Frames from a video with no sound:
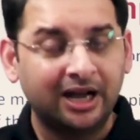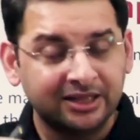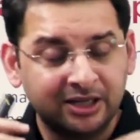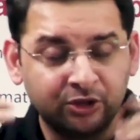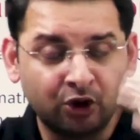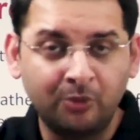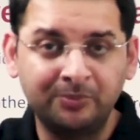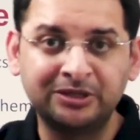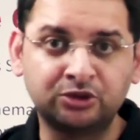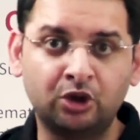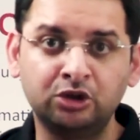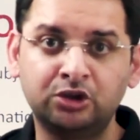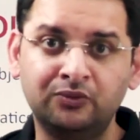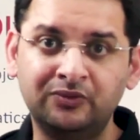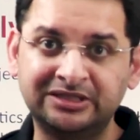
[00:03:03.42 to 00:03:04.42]
other topics
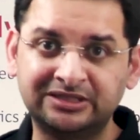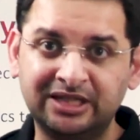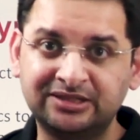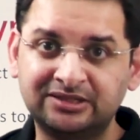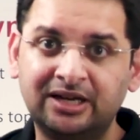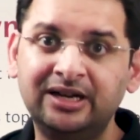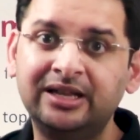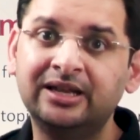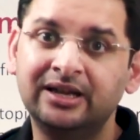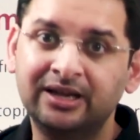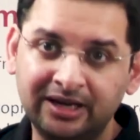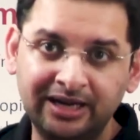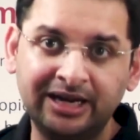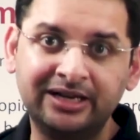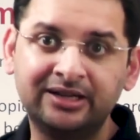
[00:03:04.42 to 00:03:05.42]
also, which they study
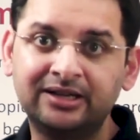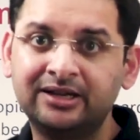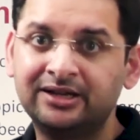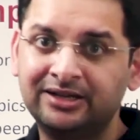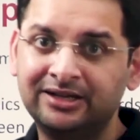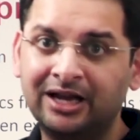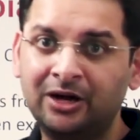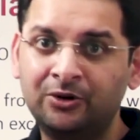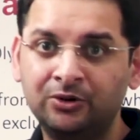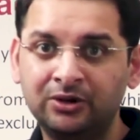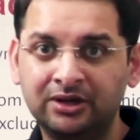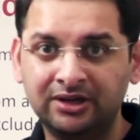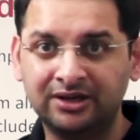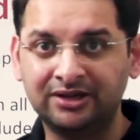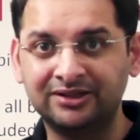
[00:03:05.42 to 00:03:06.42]
later
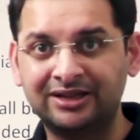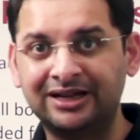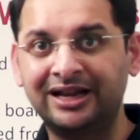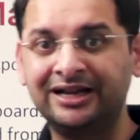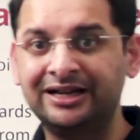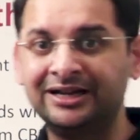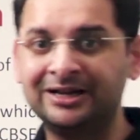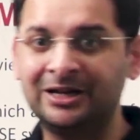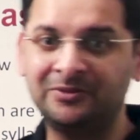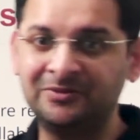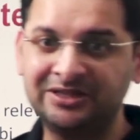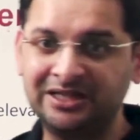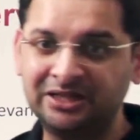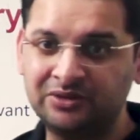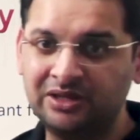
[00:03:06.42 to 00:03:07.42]
down the line in
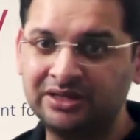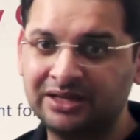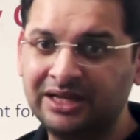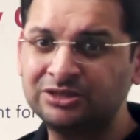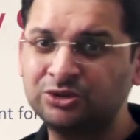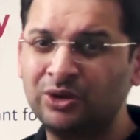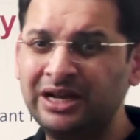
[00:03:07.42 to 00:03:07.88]
11th and 12th class.